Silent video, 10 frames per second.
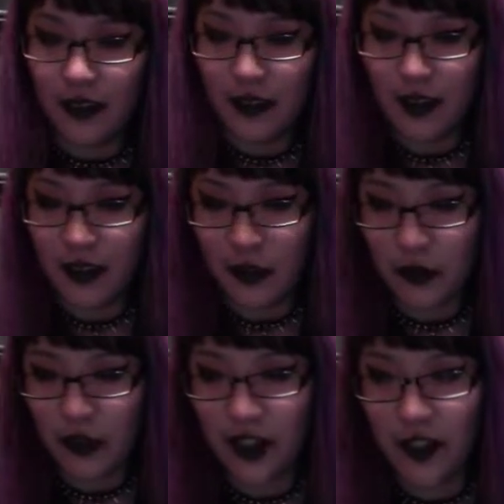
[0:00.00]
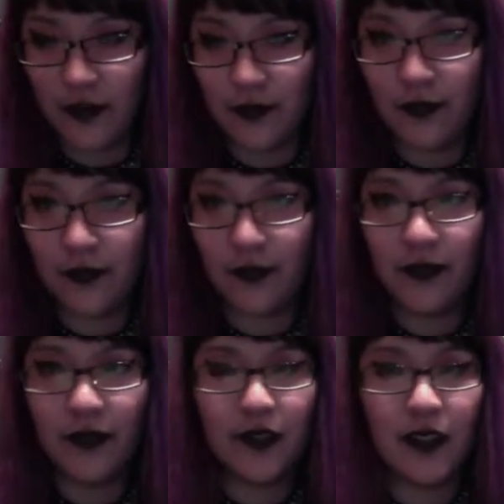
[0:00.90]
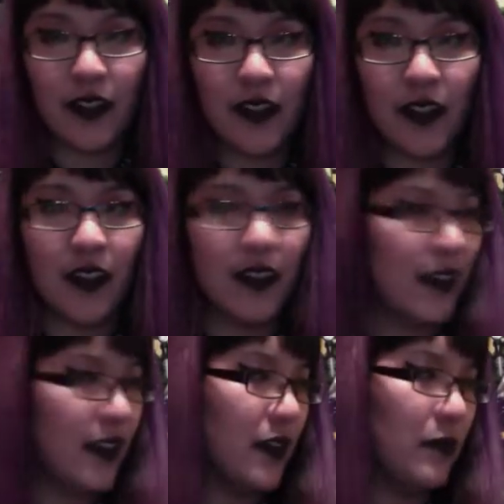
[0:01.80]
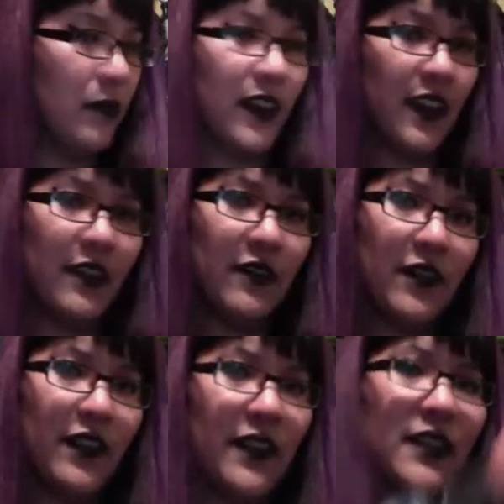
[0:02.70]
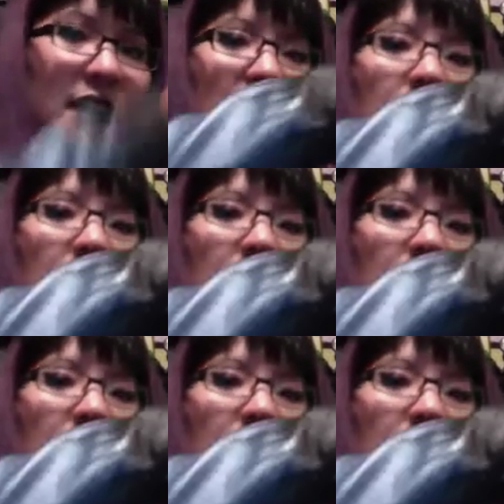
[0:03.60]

that's okay. I think I might fix